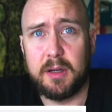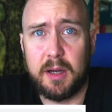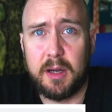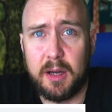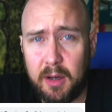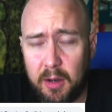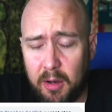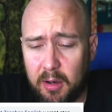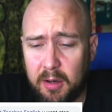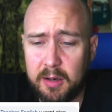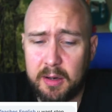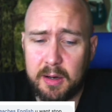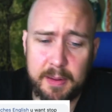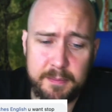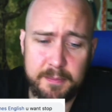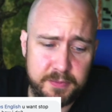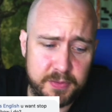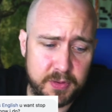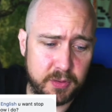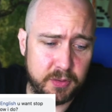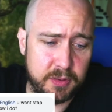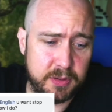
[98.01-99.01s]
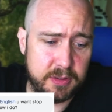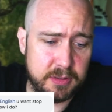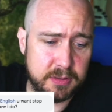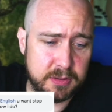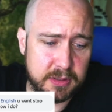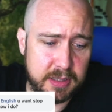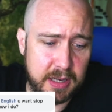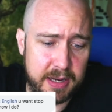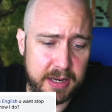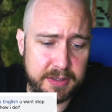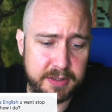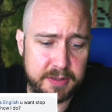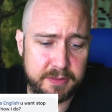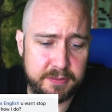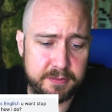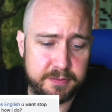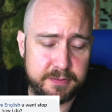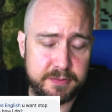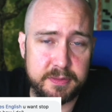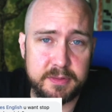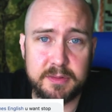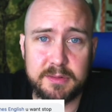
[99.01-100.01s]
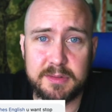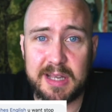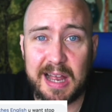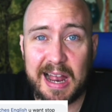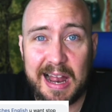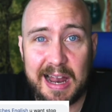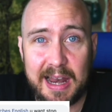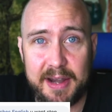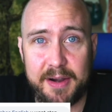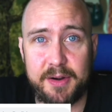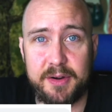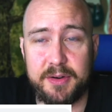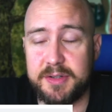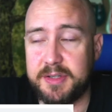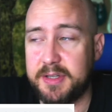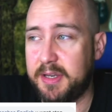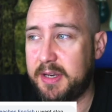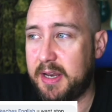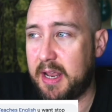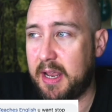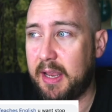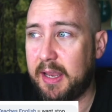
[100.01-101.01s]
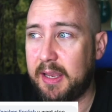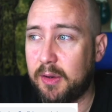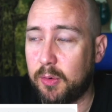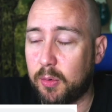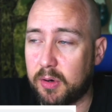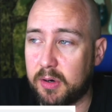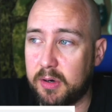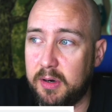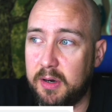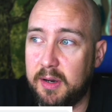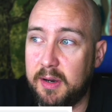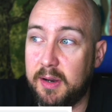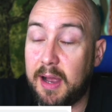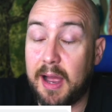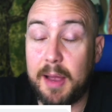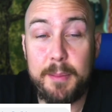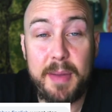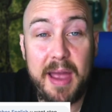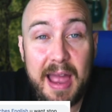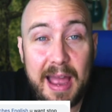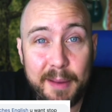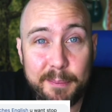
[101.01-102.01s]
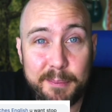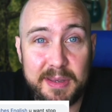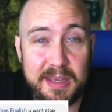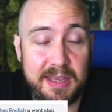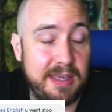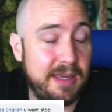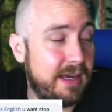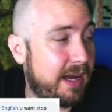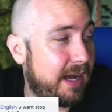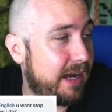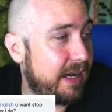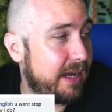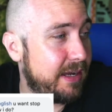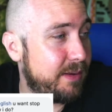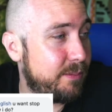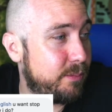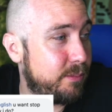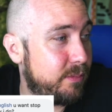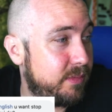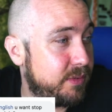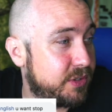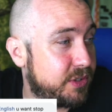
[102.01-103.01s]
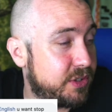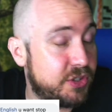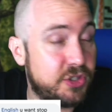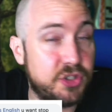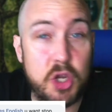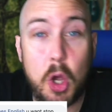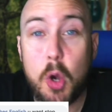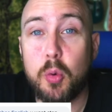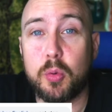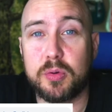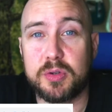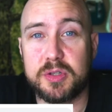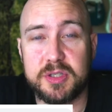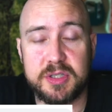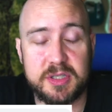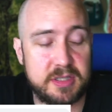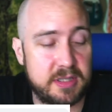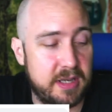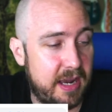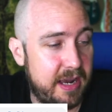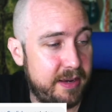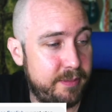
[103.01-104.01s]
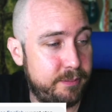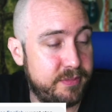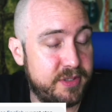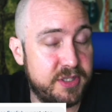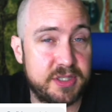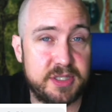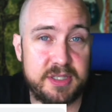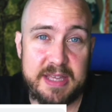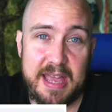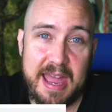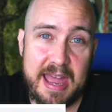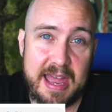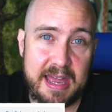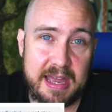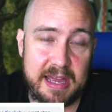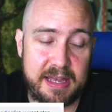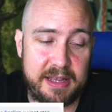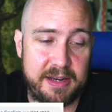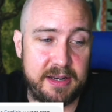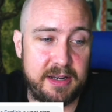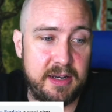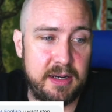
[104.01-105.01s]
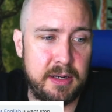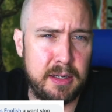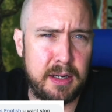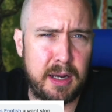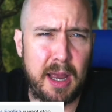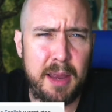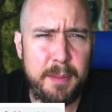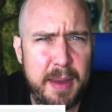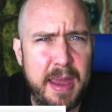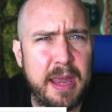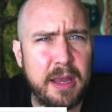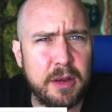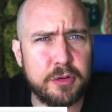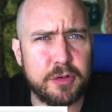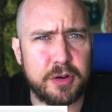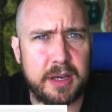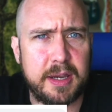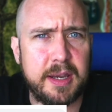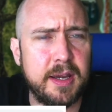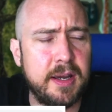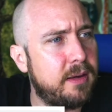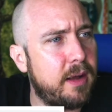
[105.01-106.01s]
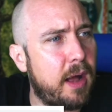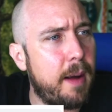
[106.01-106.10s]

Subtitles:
Oh, I'm feeling kind of tired today, or I'm happy, I'm stoked, I'm sad, I'm angry.